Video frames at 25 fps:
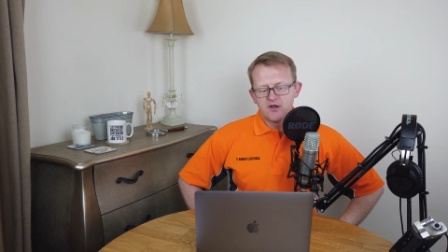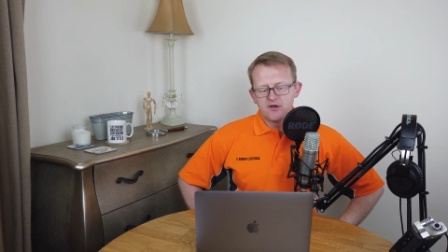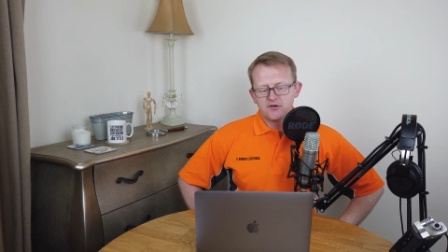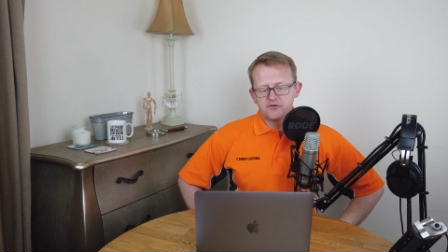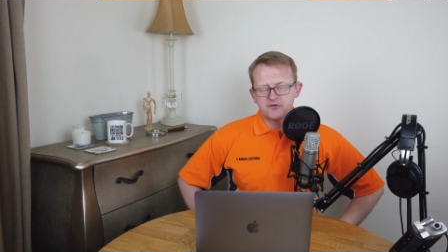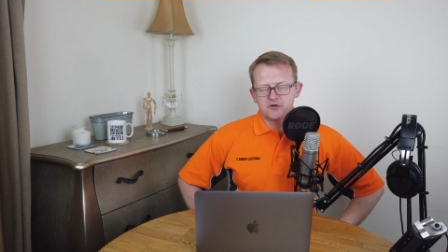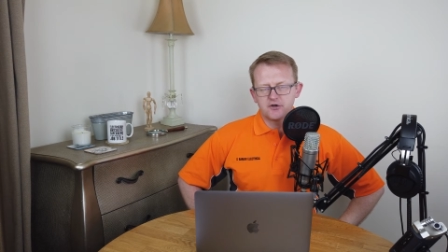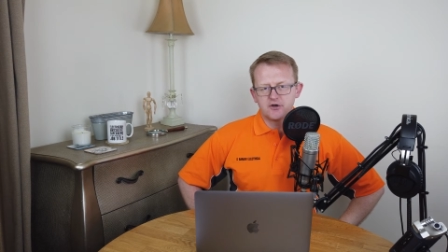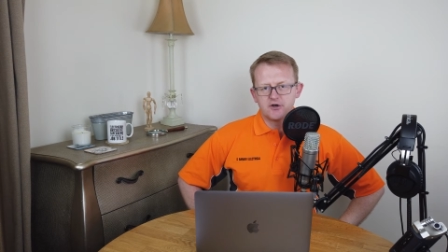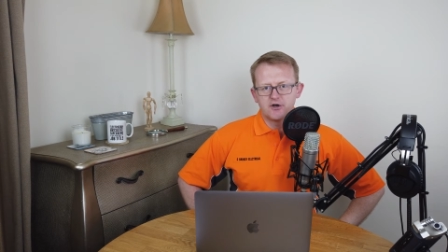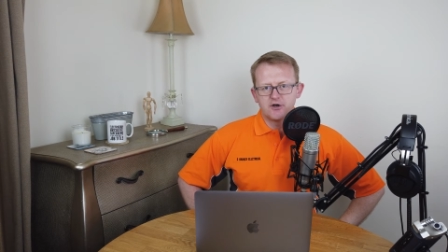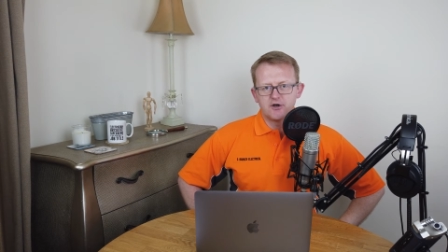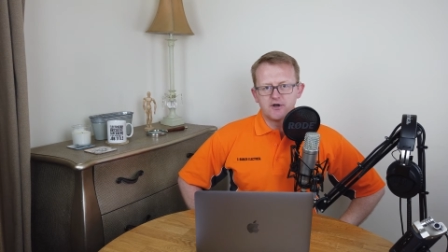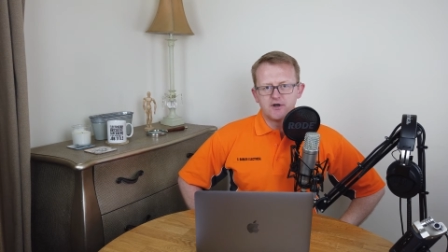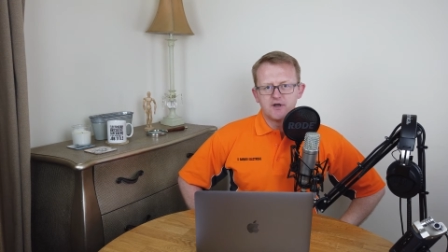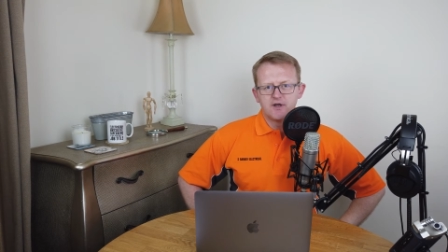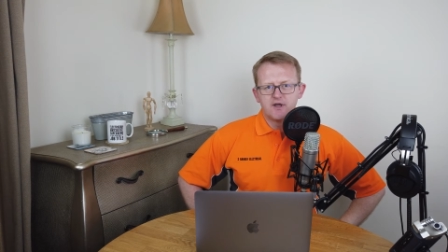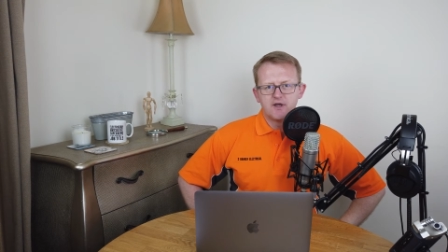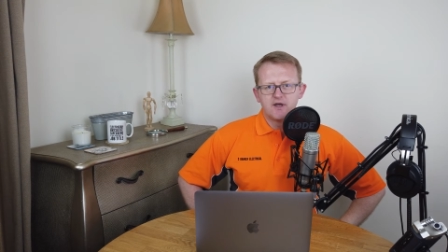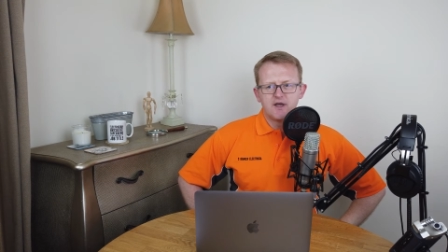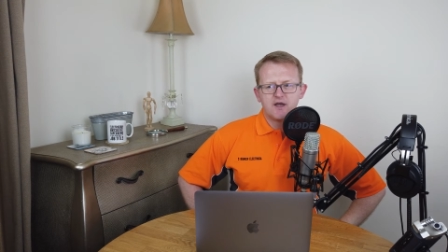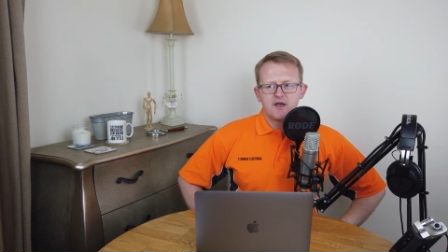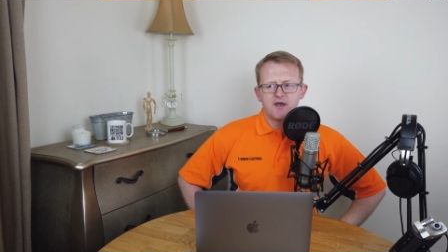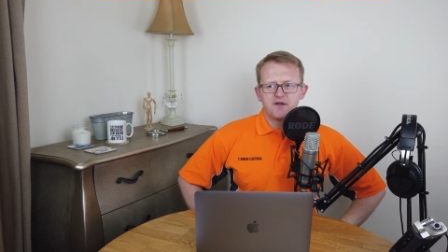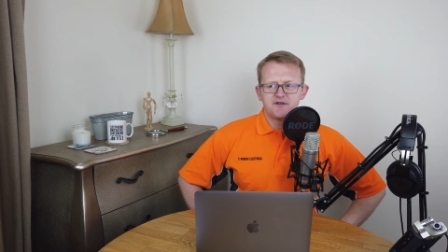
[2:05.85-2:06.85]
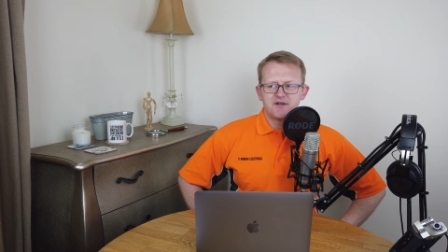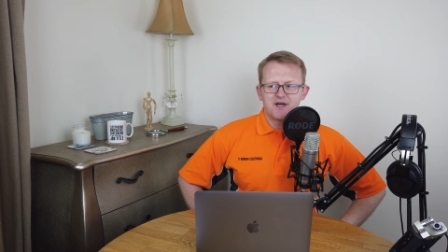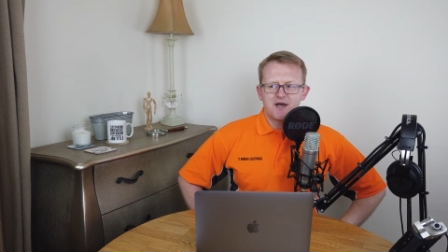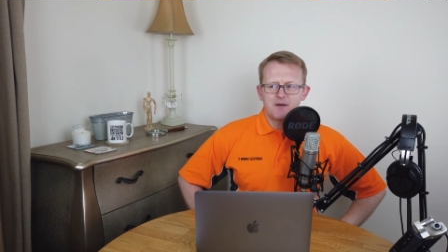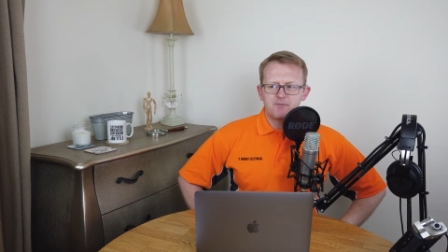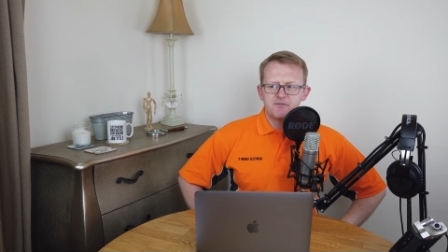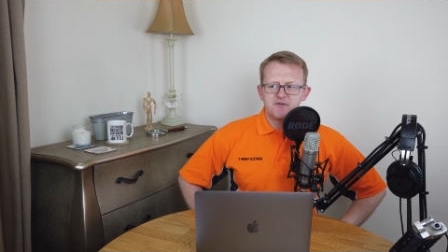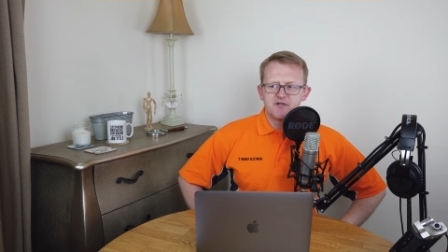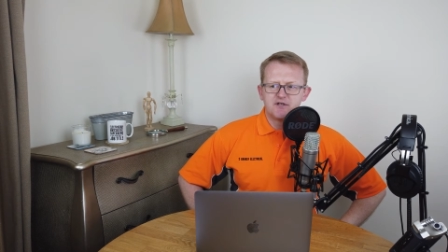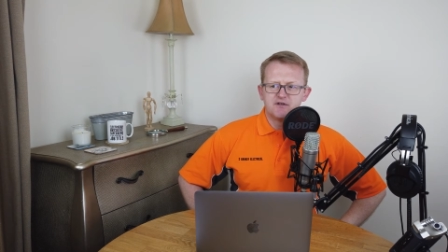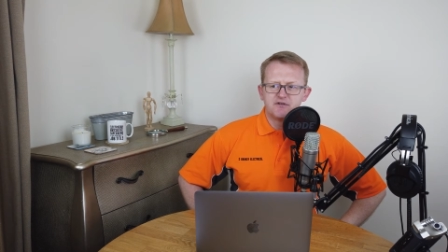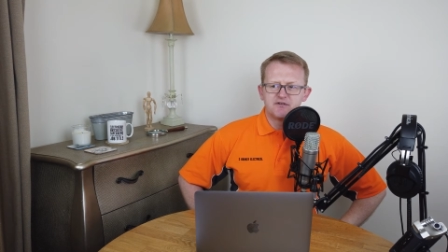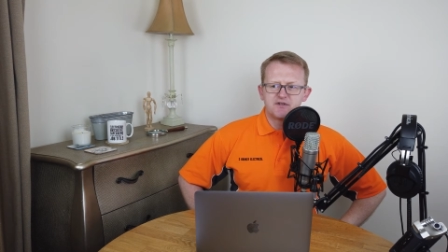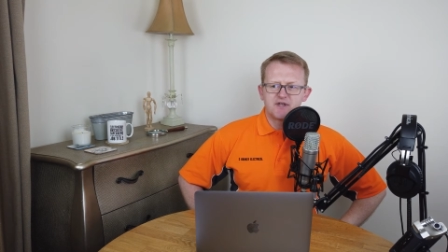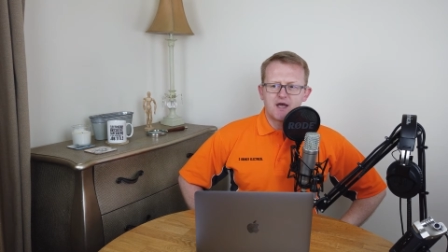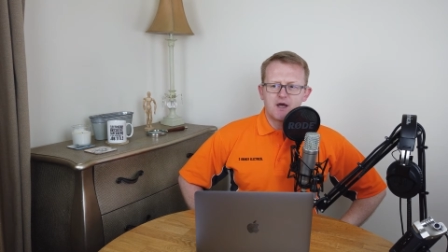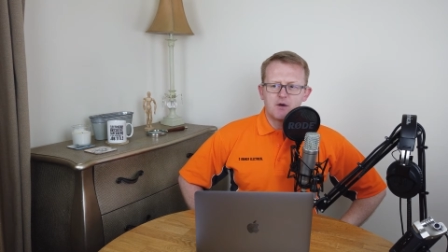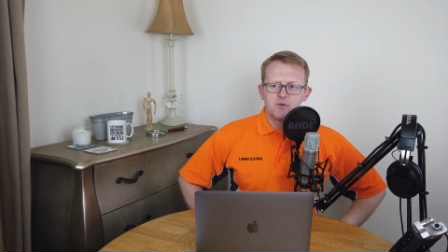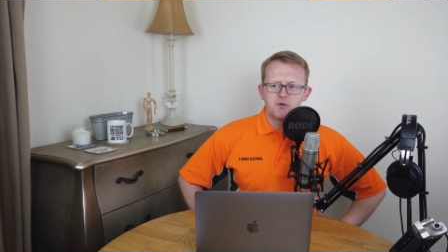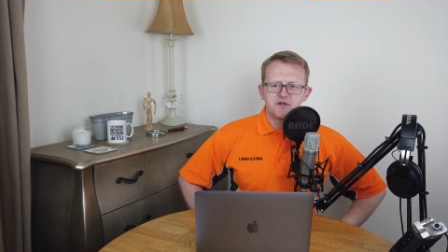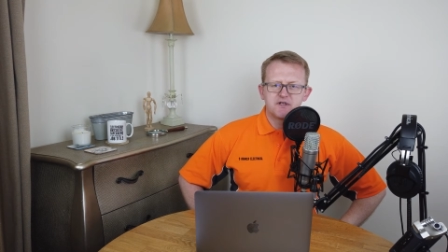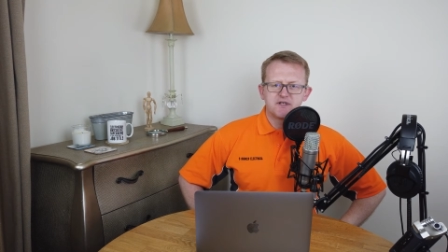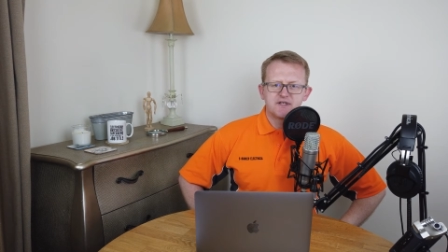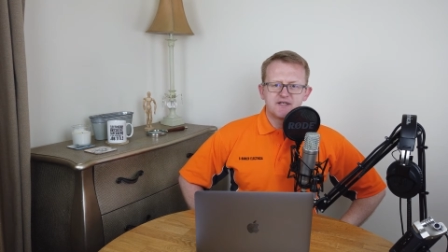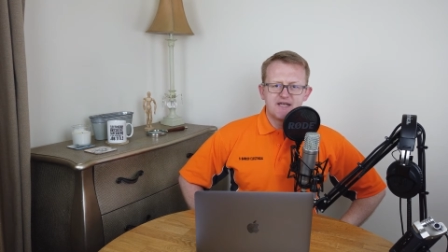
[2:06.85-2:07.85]
So adapters, I
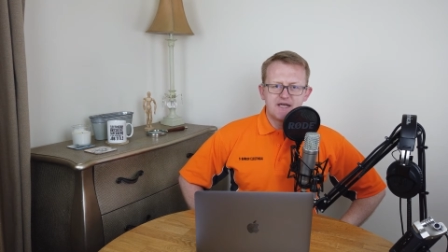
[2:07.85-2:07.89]
would